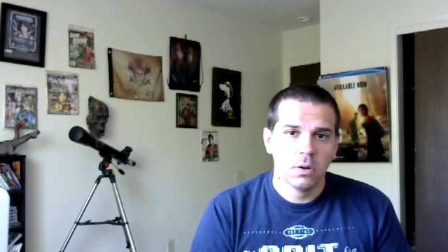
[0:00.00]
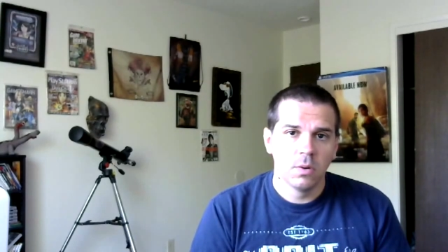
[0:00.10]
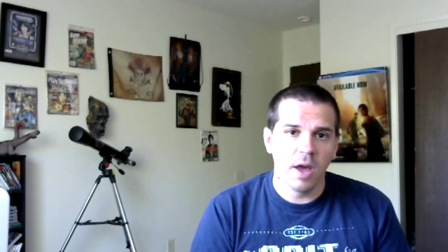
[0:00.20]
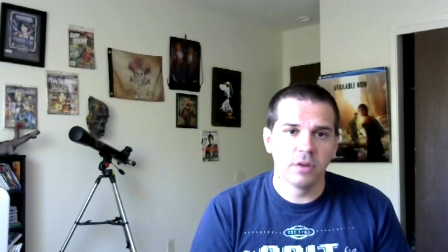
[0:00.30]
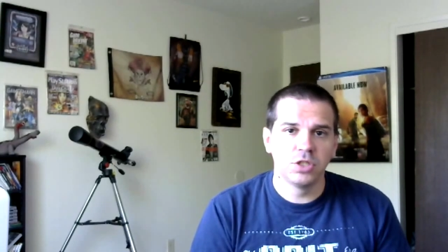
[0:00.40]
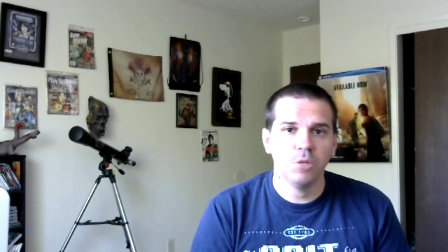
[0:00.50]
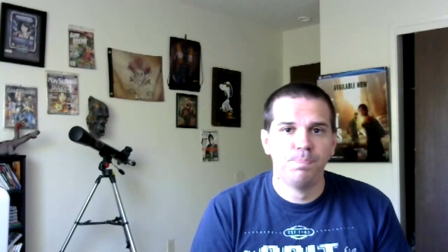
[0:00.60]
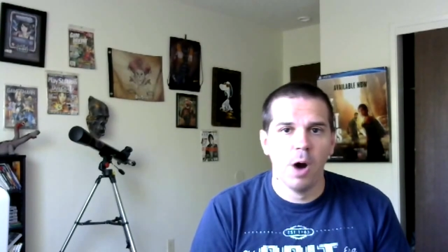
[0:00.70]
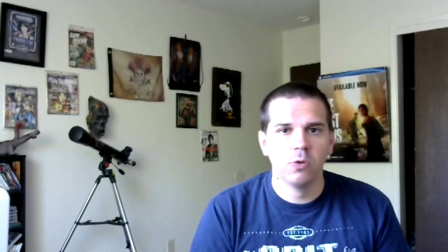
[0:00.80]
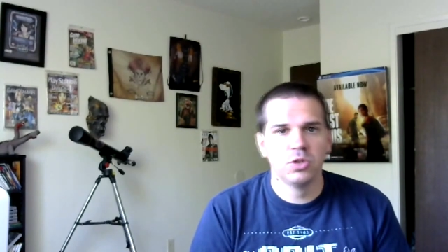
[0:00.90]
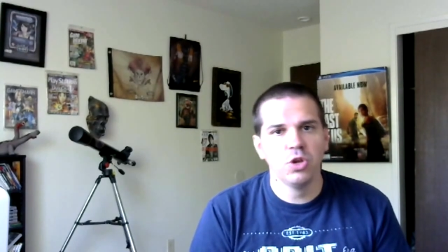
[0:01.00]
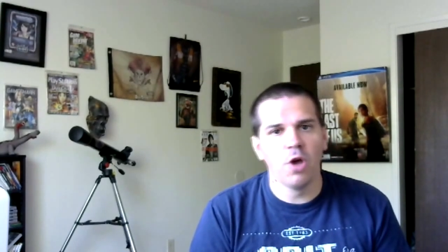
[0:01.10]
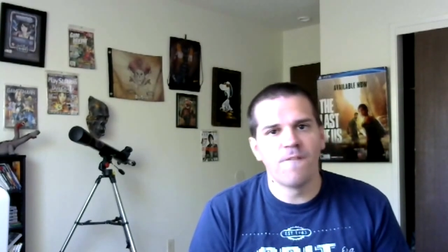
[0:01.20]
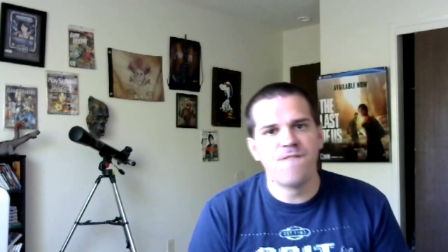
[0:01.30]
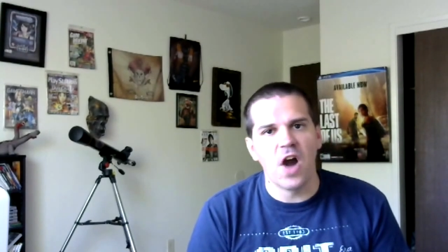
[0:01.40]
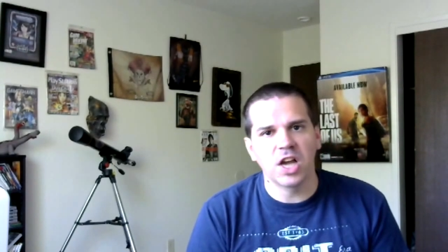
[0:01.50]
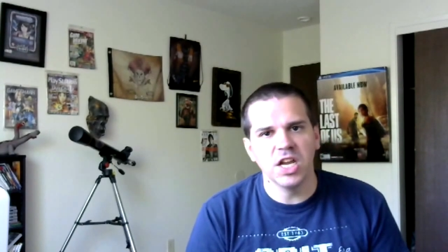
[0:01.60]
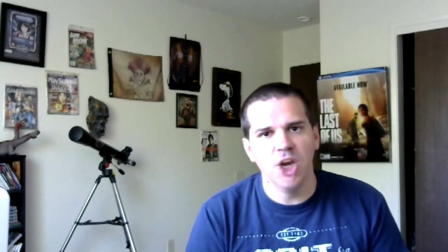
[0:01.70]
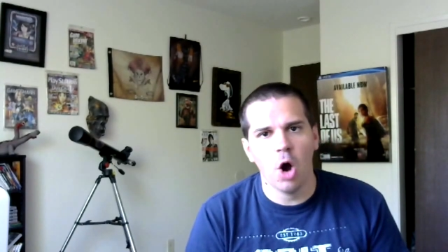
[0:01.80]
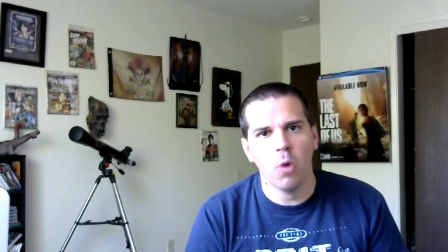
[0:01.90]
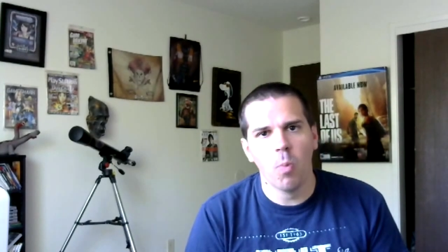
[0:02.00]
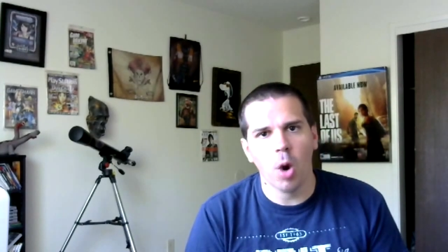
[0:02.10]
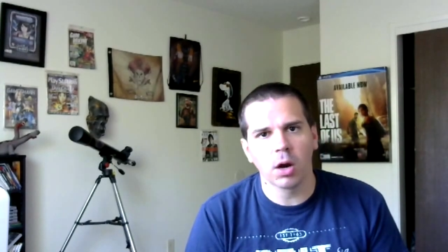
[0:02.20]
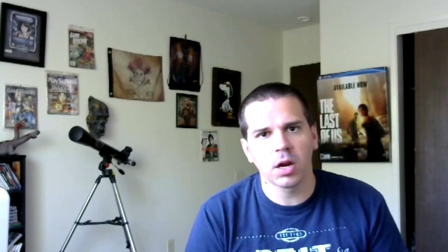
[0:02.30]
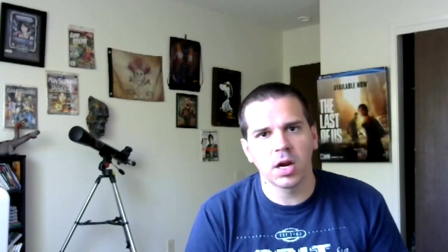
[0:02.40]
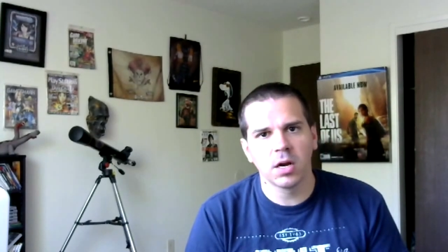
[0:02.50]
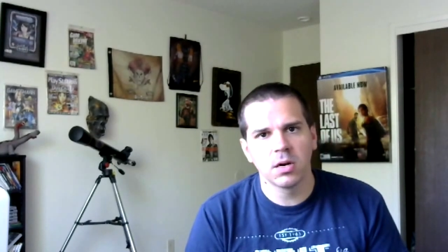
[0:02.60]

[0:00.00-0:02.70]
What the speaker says: why don't you both do your fucking homework?